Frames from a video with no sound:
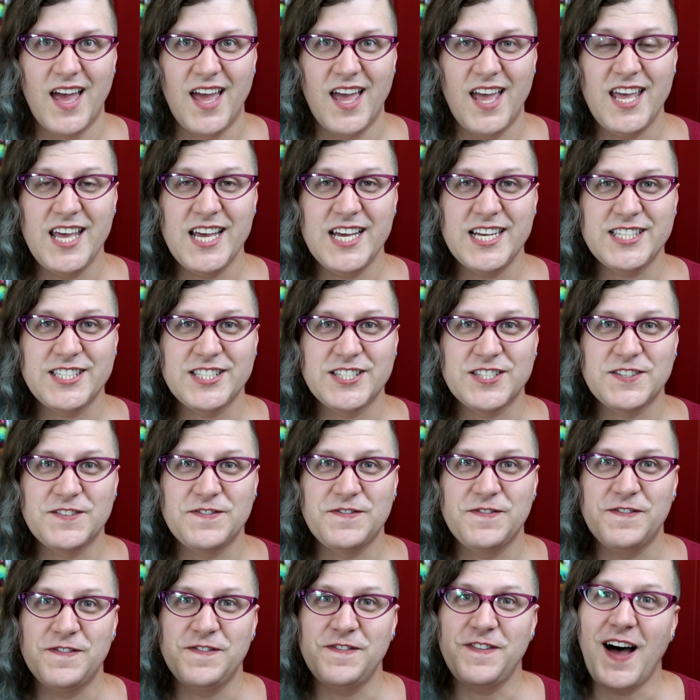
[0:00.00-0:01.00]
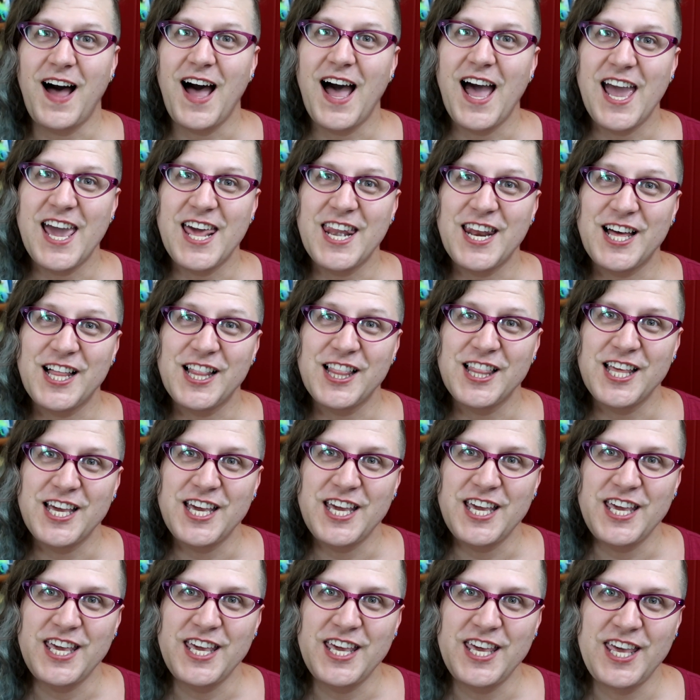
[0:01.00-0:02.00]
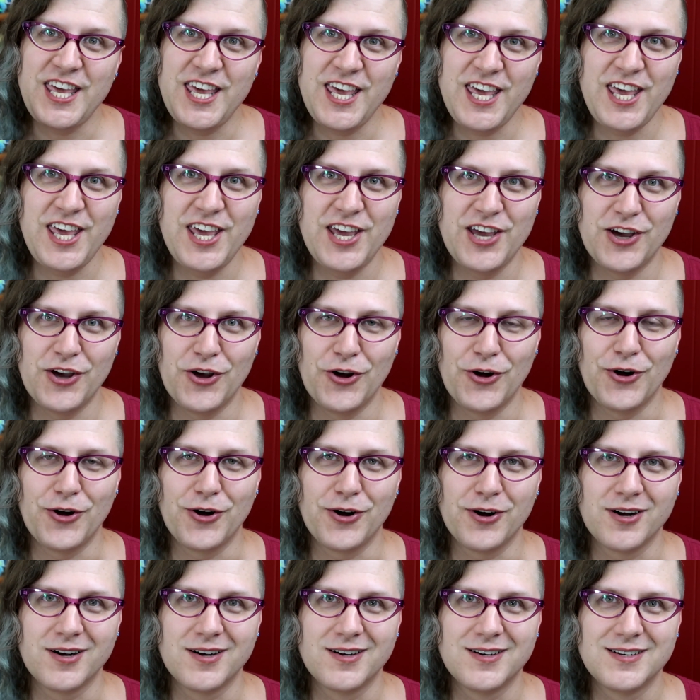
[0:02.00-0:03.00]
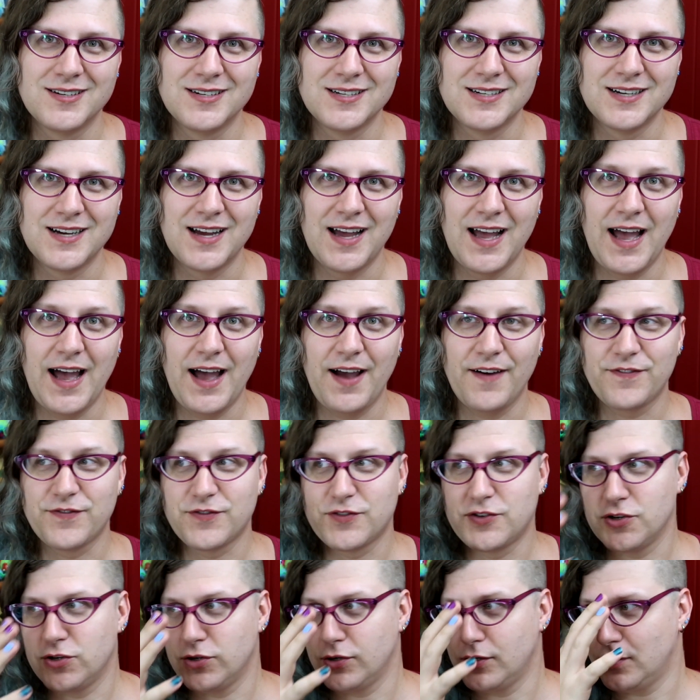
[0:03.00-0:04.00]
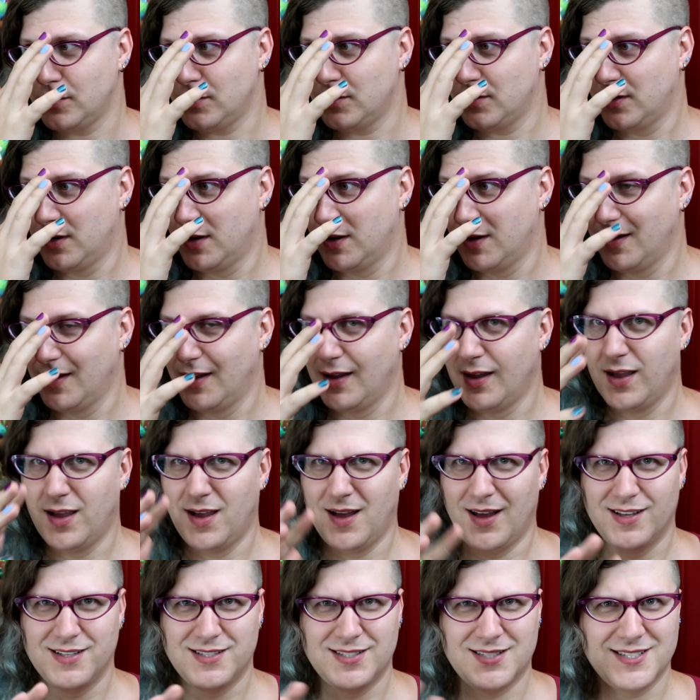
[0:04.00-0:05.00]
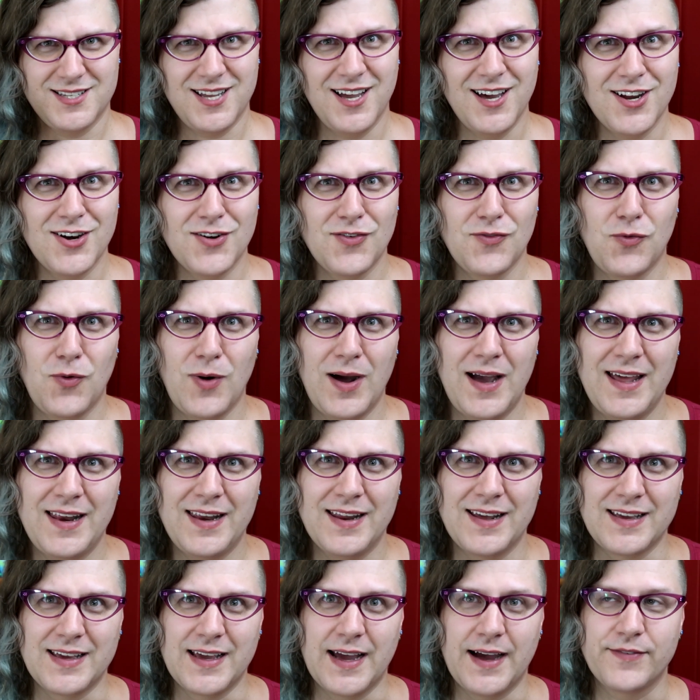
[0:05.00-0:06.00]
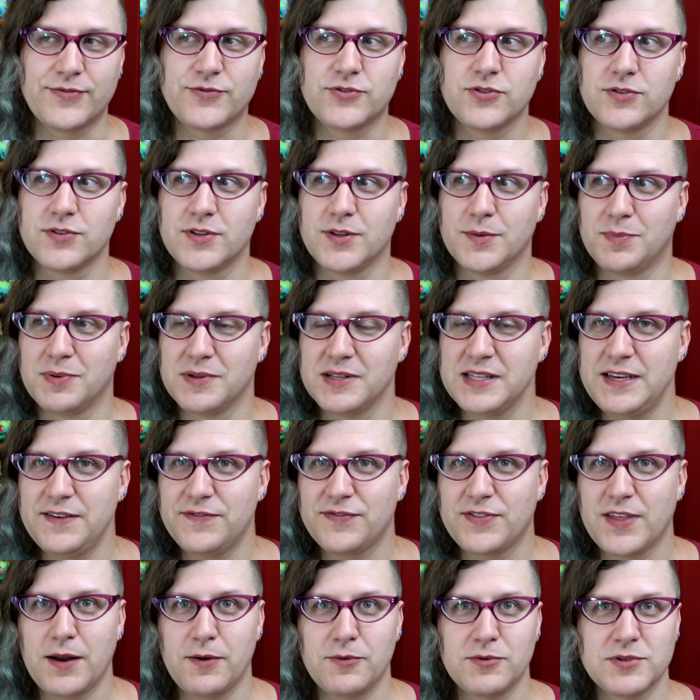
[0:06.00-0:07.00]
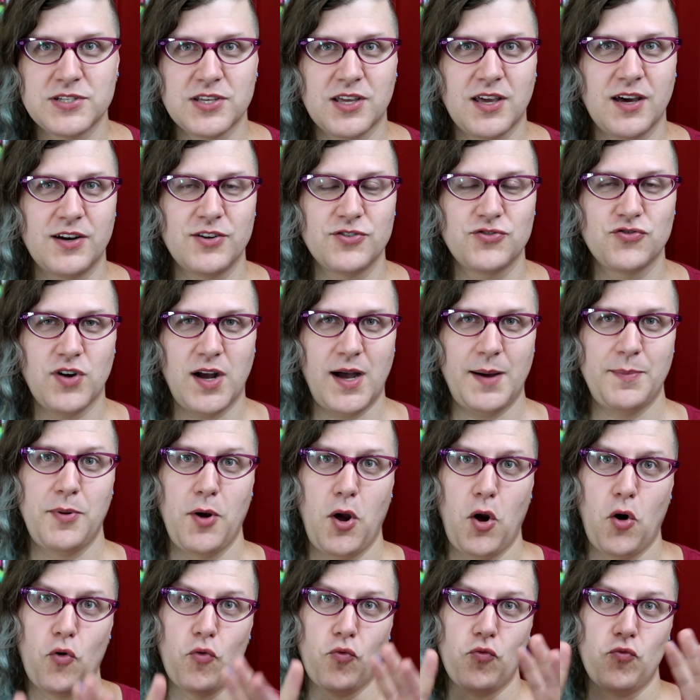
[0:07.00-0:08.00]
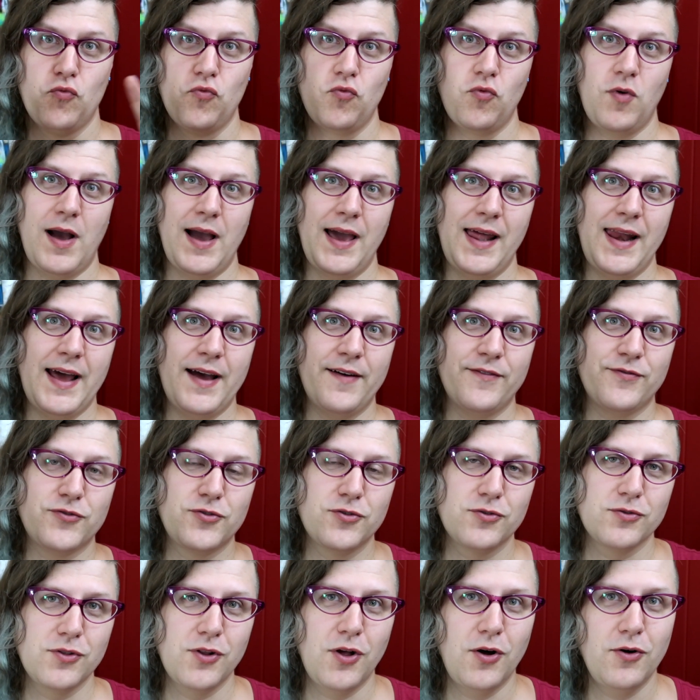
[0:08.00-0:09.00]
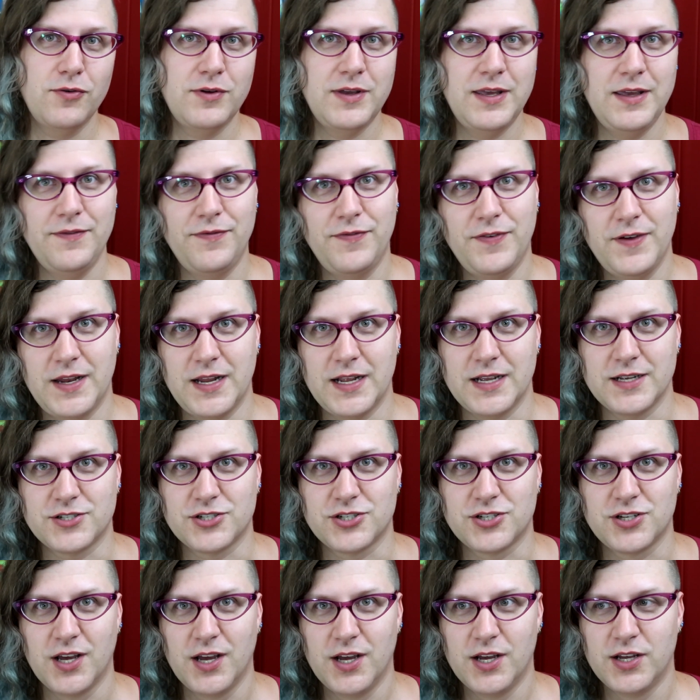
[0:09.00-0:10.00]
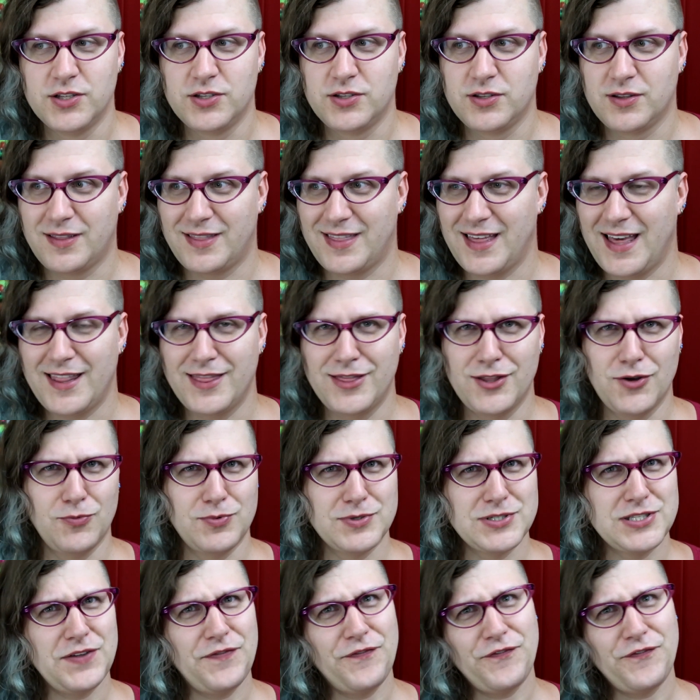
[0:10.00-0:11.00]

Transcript: It's finally here. After a ton of waiting, after the belief that it was gonna drop right after Loki finished. Then there was the